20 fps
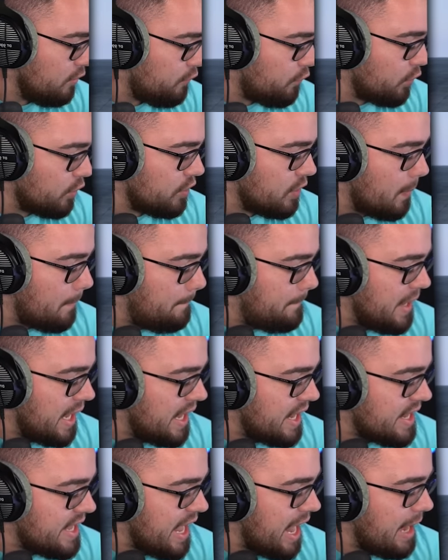for the
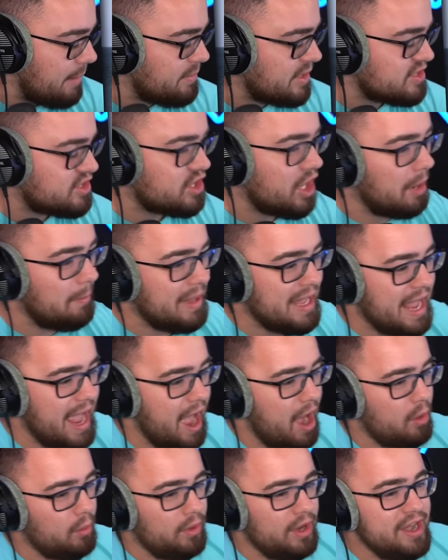big game that's coming
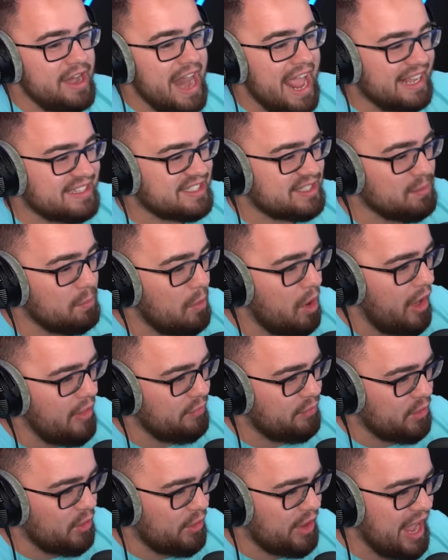out next
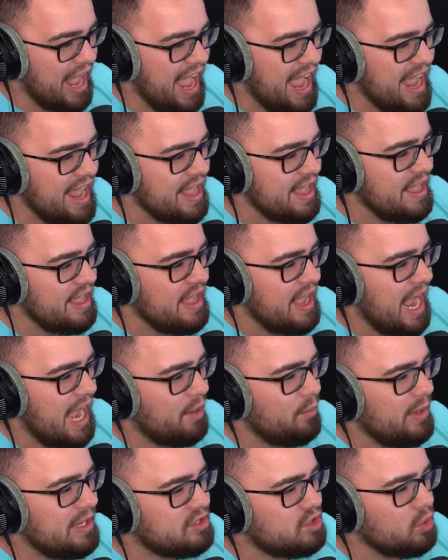month. Okay. How
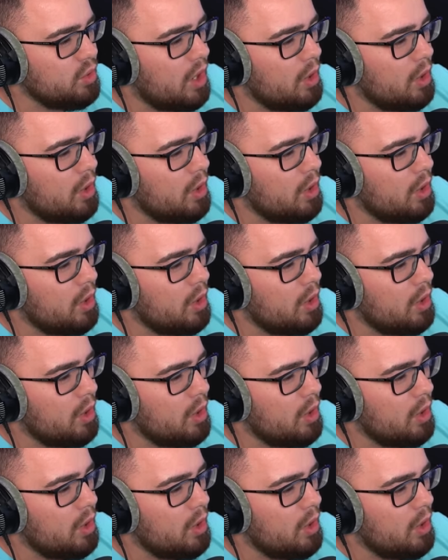do we do our